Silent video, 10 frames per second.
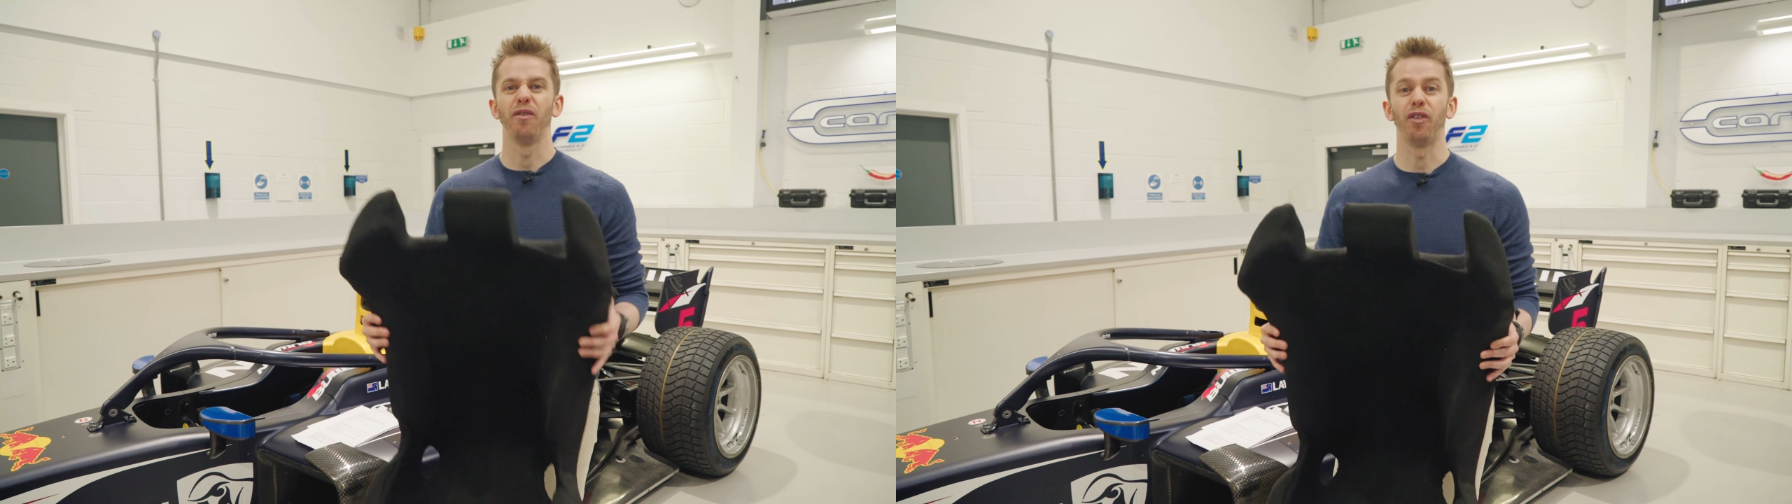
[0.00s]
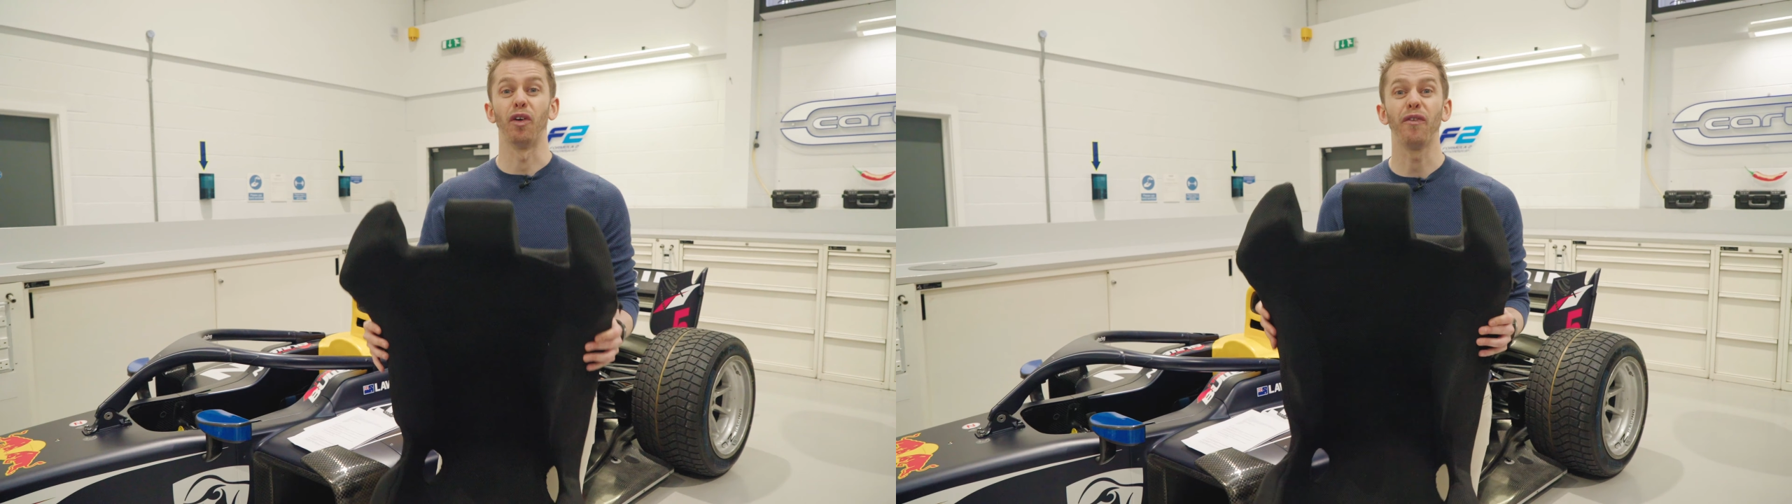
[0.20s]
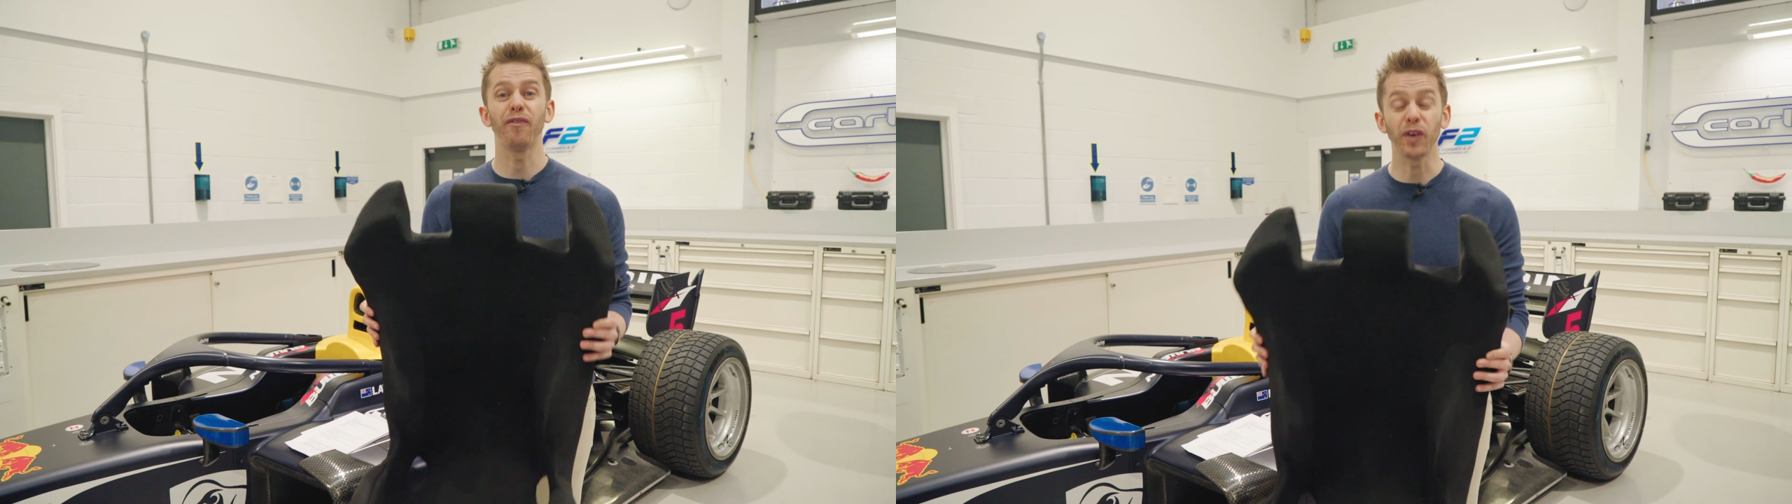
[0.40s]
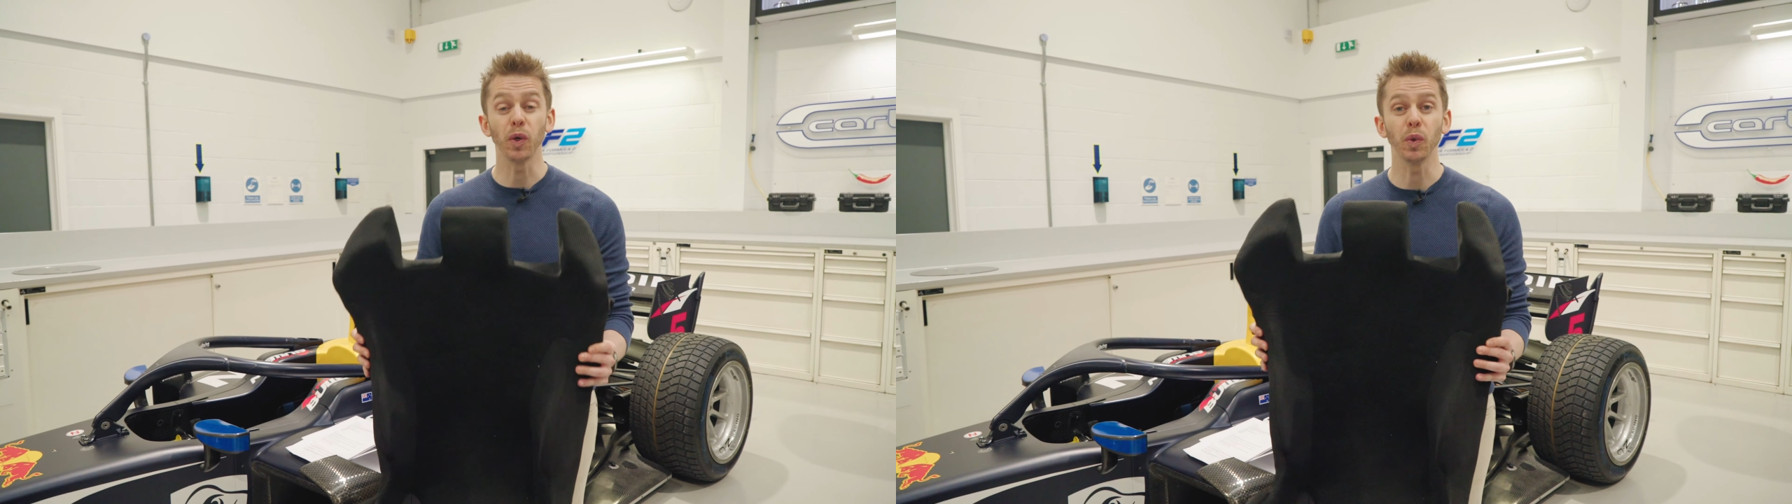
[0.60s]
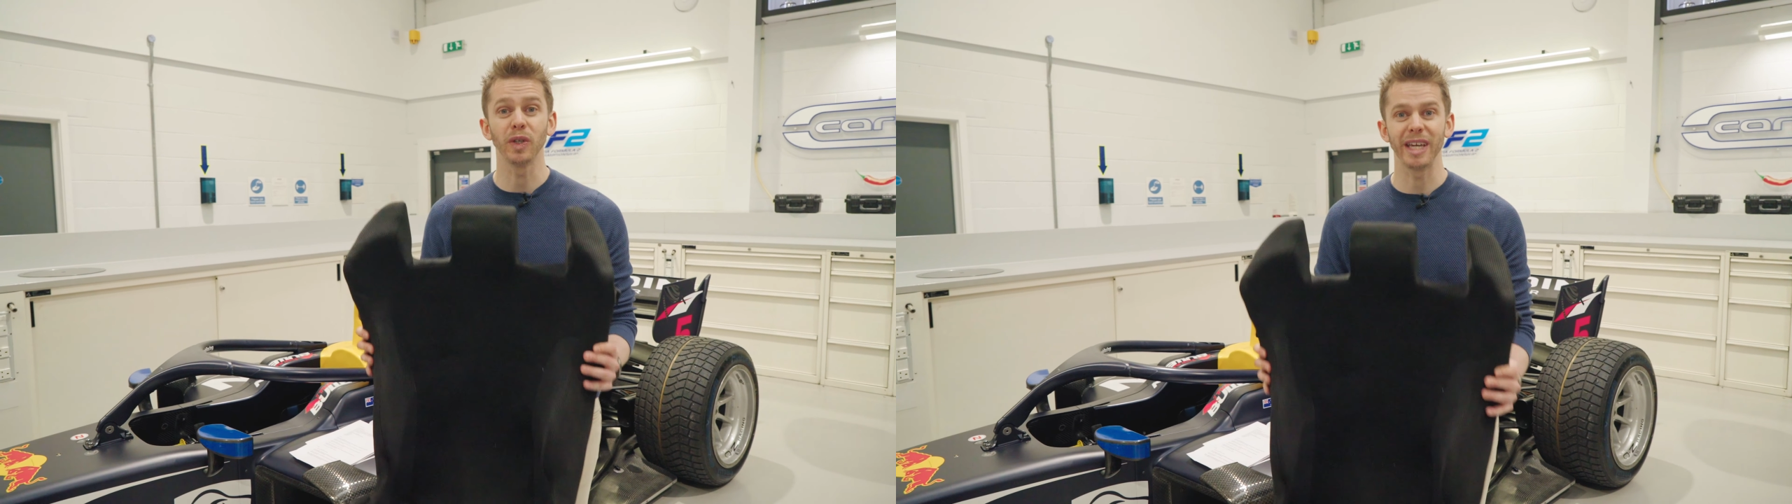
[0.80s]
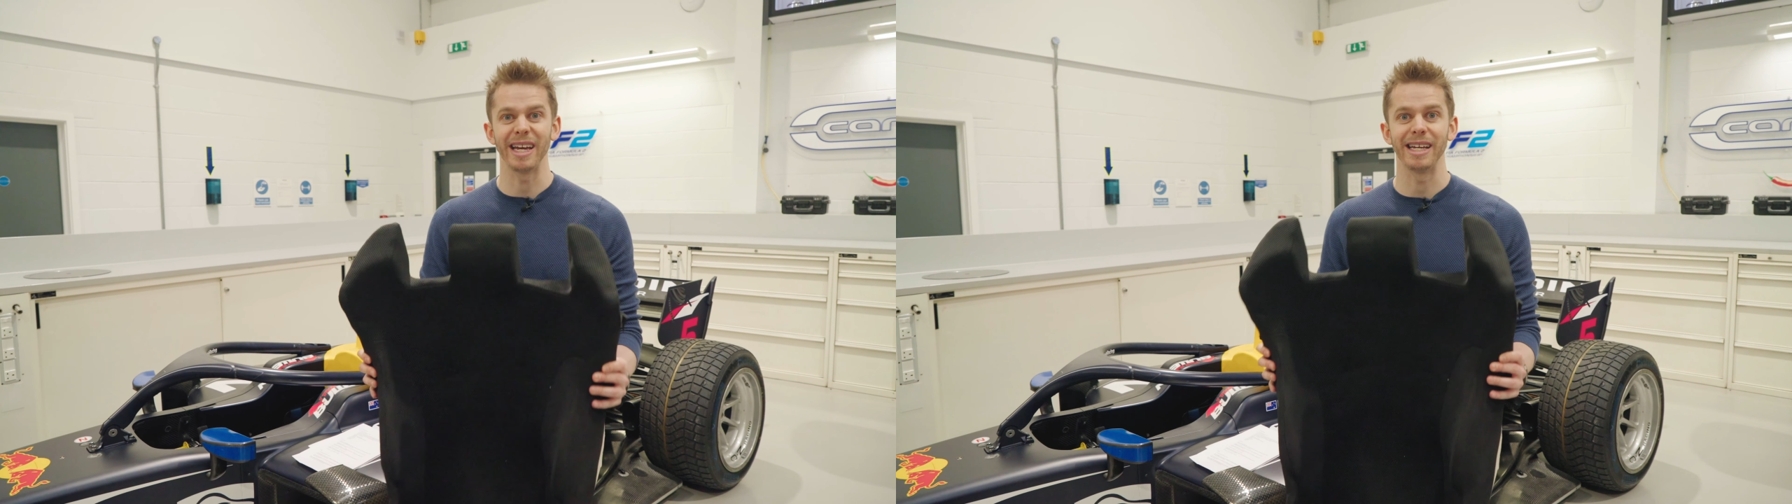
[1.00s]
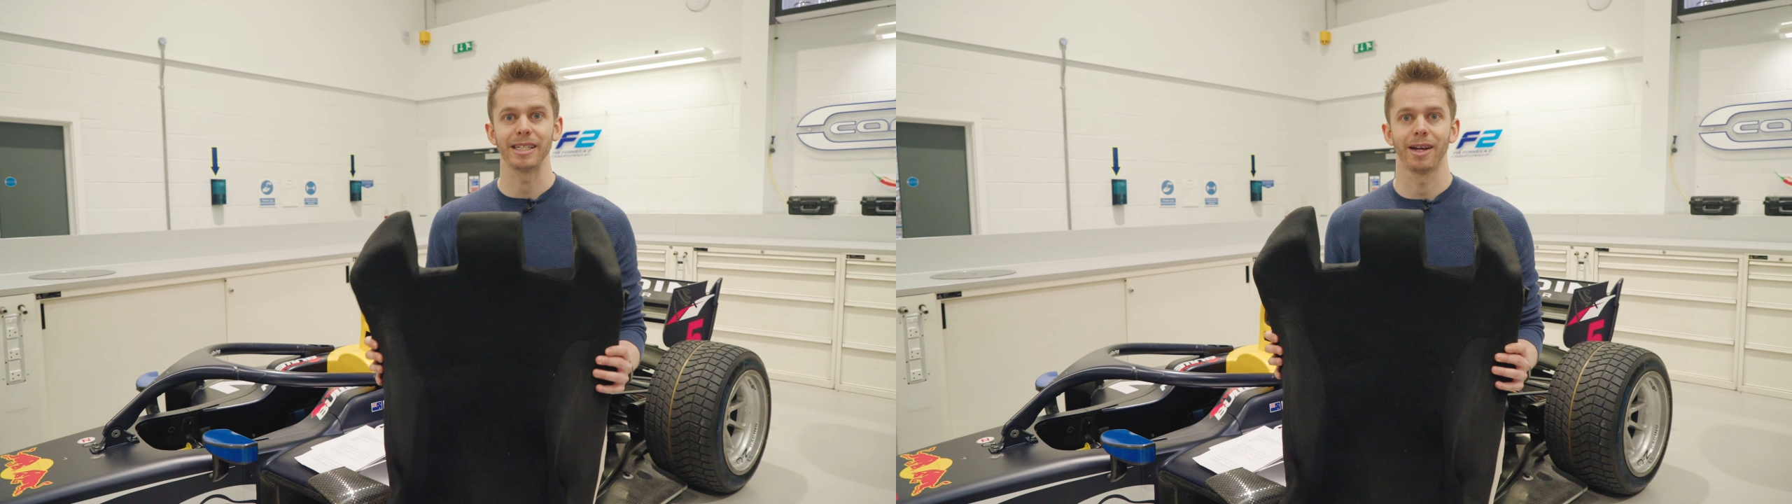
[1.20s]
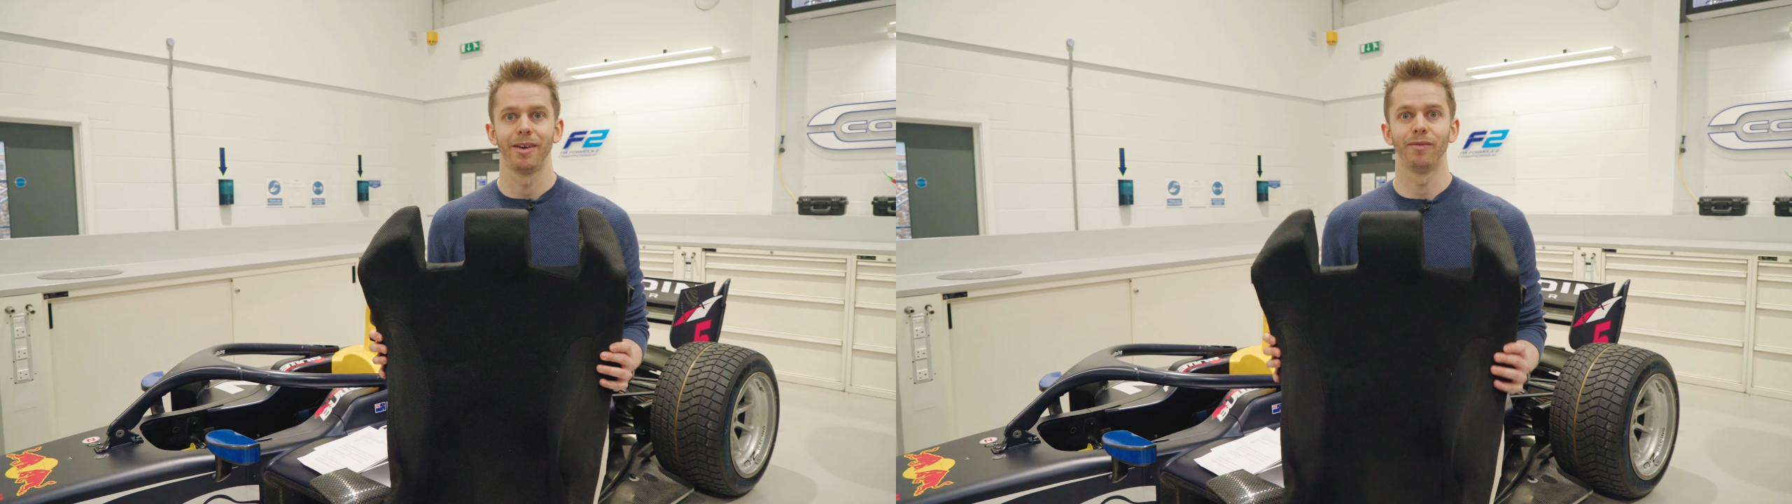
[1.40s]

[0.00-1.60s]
for a full year's